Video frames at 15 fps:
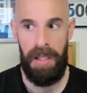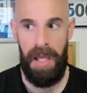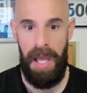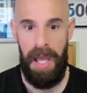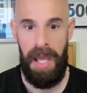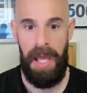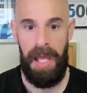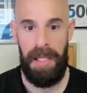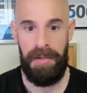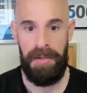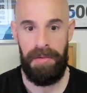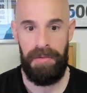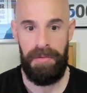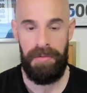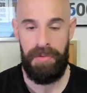
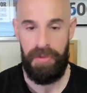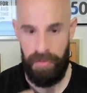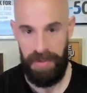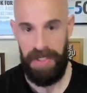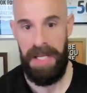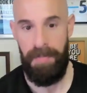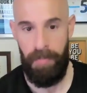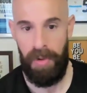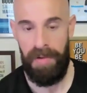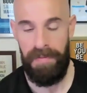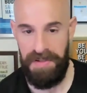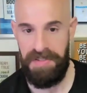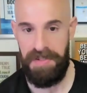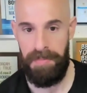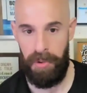and create more
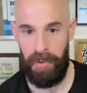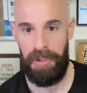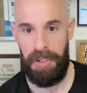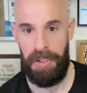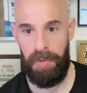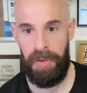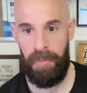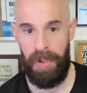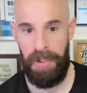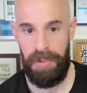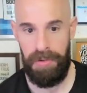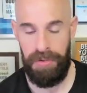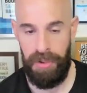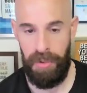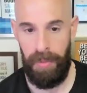visibility with what
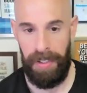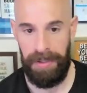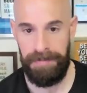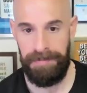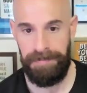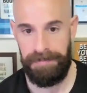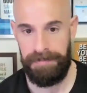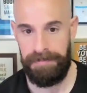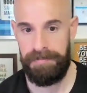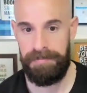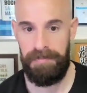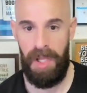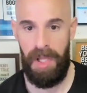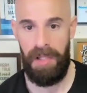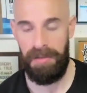you're doing,
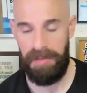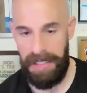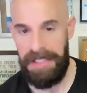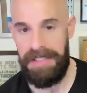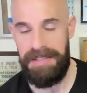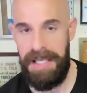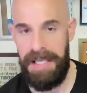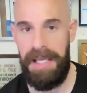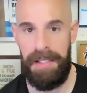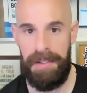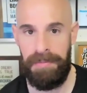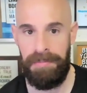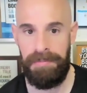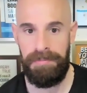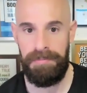
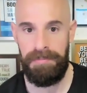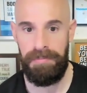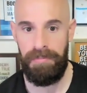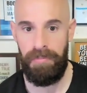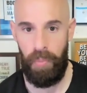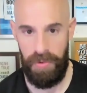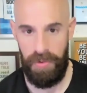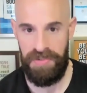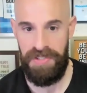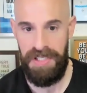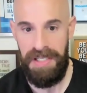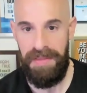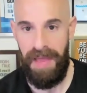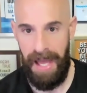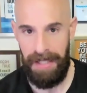LinkedIn will
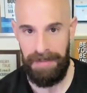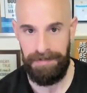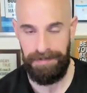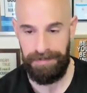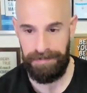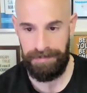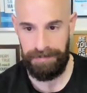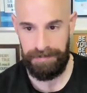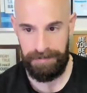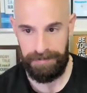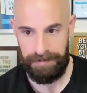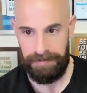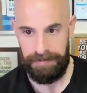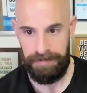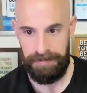see that
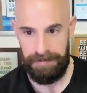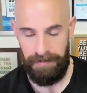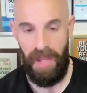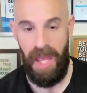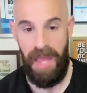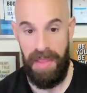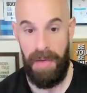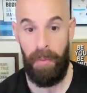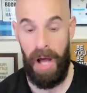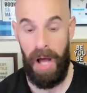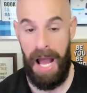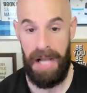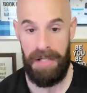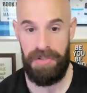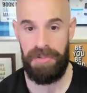and they will
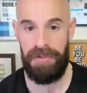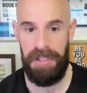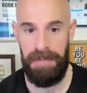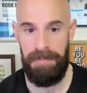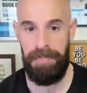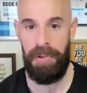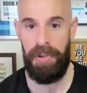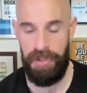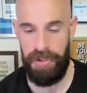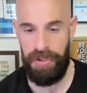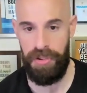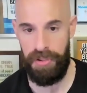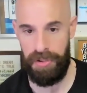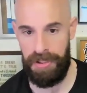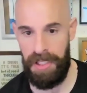actually
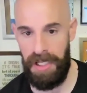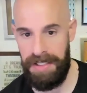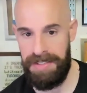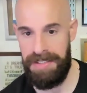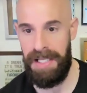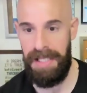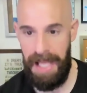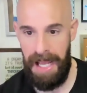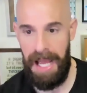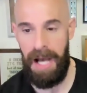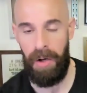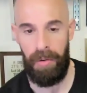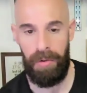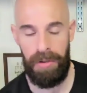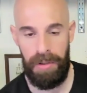push your content
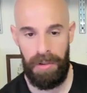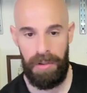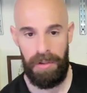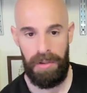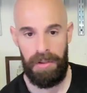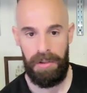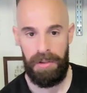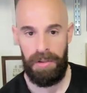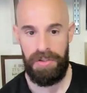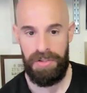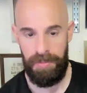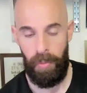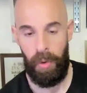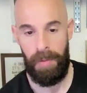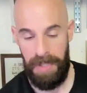out
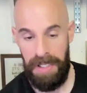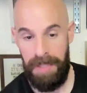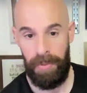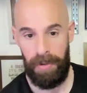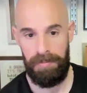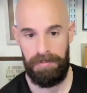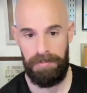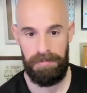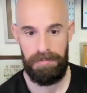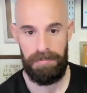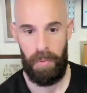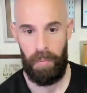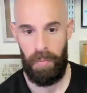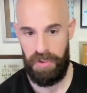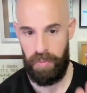to more people,
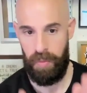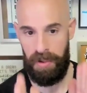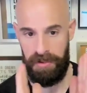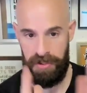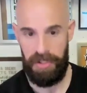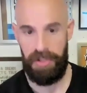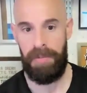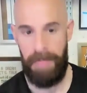which works to your